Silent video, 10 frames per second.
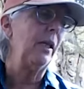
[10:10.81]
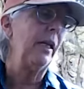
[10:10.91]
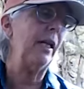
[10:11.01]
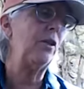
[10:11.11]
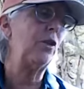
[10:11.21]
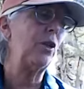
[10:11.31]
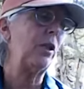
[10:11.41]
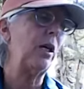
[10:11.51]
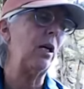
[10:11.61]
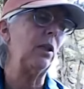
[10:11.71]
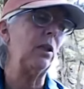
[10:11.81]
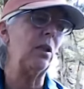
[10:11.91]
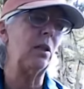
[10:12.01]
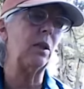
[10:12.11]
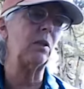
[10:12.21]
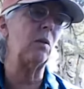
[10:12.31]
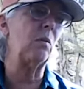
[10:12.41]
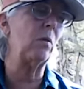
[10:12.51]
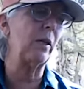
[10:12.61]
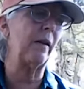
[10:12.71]
He shook a long,
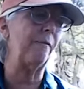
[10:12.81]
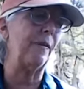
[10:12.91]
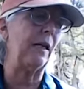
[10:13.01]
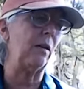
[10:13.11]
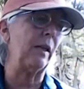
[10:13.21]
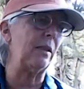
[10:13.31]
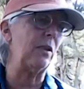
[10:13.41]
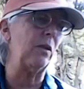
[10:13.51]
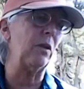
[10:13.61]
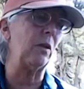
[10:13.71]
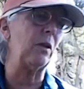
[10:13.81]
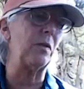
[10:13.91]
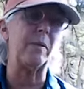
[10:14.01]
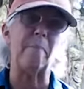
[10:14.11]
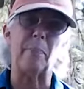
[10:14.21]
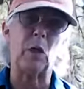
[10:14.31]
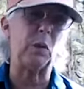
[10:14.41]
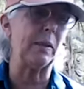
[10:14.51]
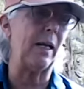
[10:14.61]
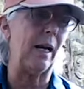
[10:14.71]
horny finger at the New Yorkers and
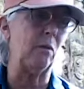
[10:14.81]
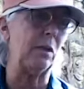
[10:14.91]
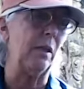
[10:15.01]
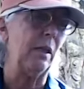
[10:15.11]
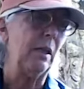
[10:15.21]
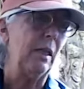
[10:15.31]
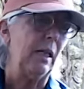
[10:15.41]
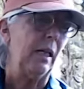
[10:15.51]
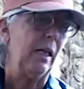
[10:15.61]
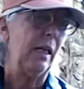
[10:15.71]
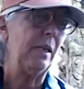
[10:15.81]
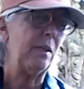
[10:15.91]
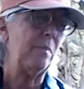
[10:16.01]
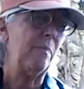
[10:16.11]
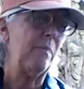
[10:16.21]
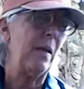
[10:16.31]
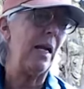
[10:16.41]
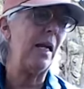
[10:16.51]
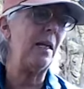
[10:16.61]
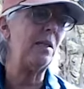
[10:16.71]
bawled out, "It's
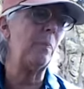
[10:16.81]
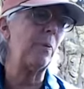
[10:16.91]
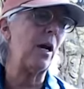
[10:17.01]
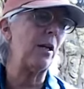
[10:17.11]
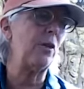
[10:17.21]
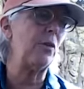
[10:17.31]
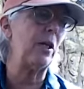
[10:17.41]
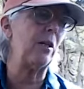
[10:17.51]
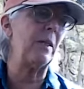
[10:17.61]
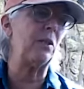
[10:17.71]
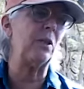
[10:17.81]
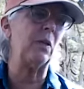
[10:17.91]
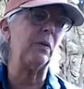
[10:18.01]
me surprise you gentlemen to know